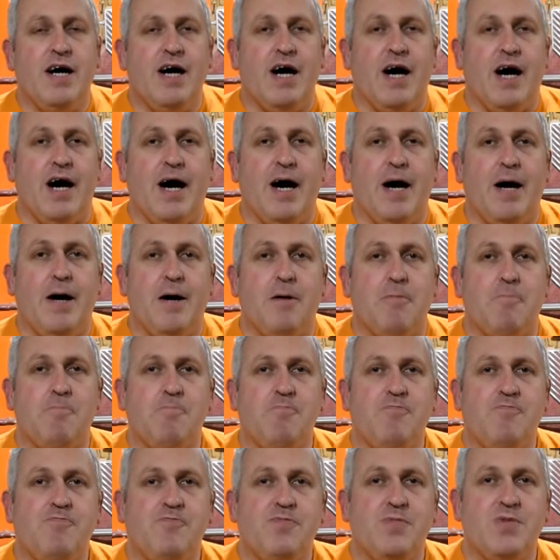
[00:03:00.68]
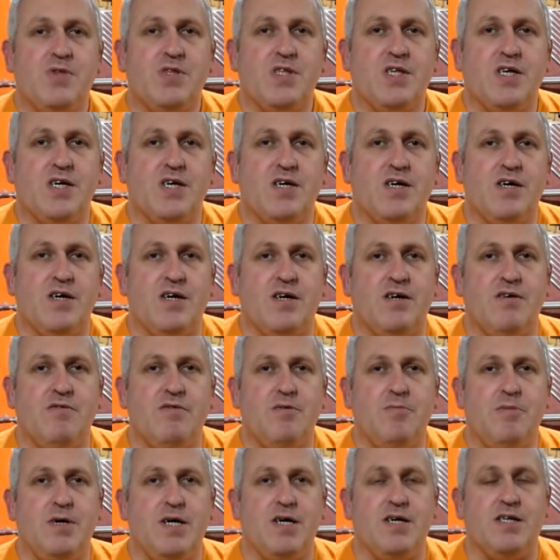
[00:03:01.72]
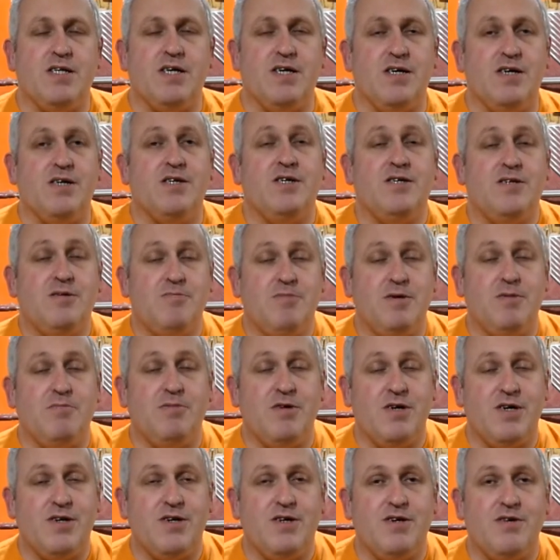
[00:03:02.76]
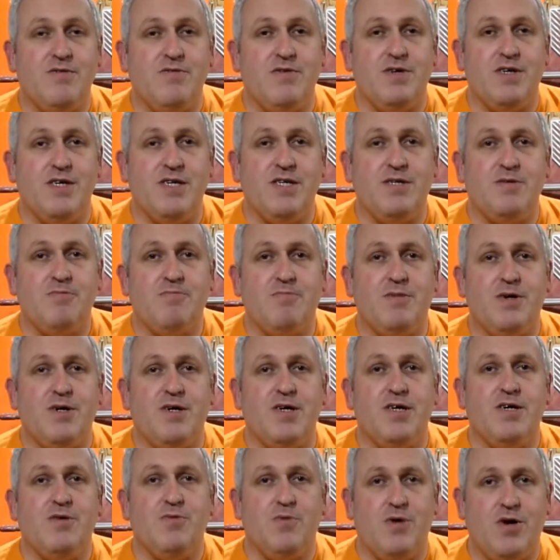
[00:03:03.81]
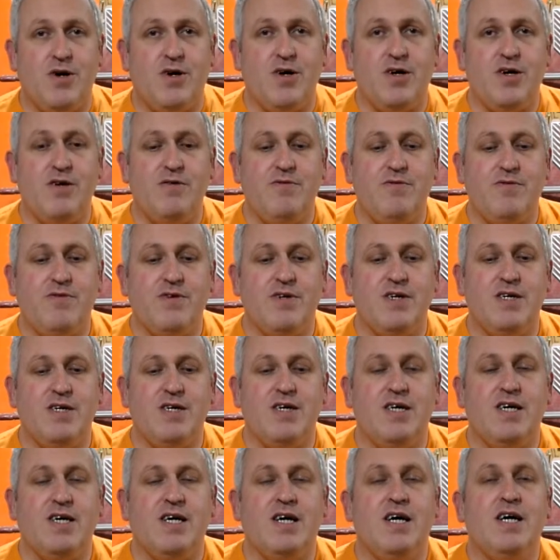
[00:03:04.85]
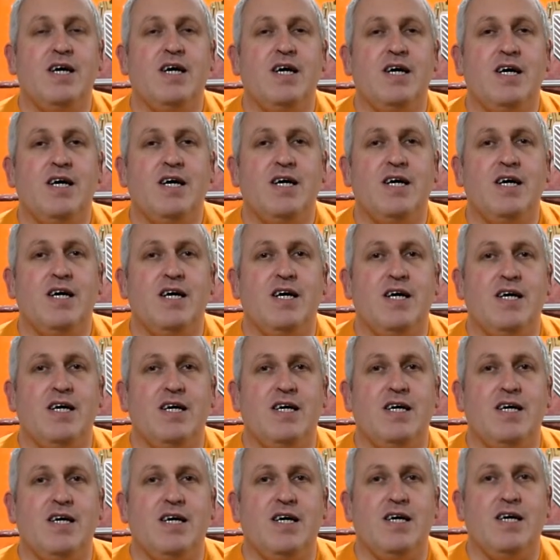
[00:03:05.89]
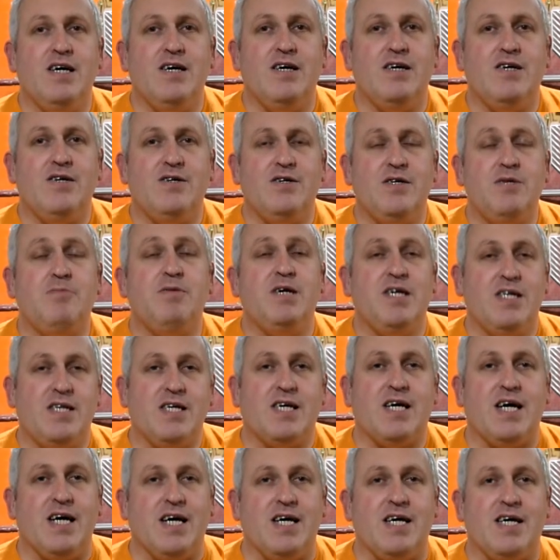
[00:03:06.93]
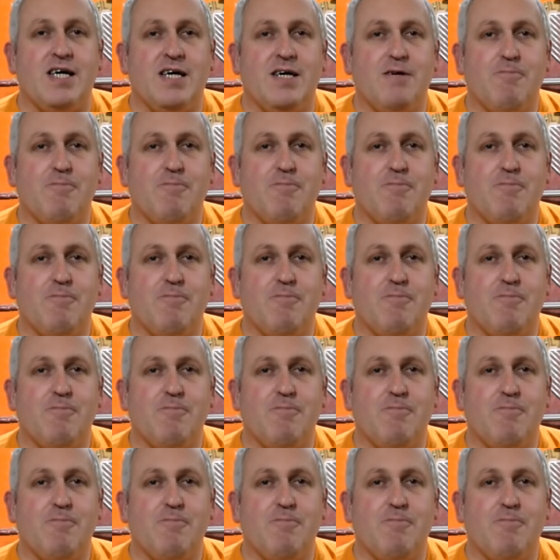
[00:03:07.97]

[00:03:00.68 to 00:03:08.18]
Another bit that I should be proud of is my wife. She made the cake.